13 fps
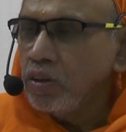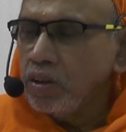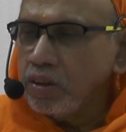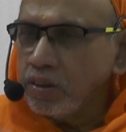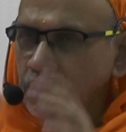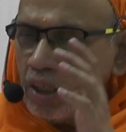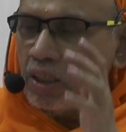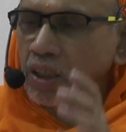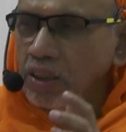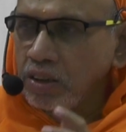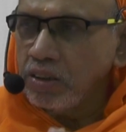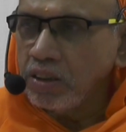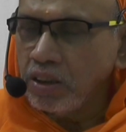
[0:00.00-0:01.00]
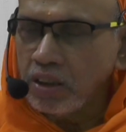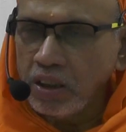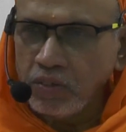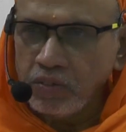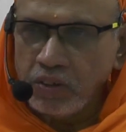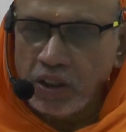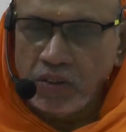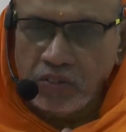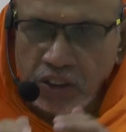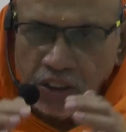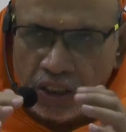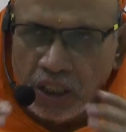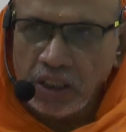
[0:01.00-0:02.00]
The sun has a center of
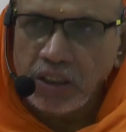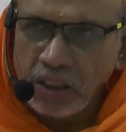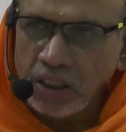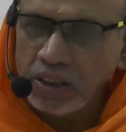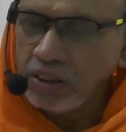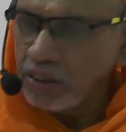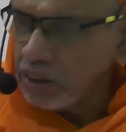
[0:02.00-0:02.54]
gravity, earth has a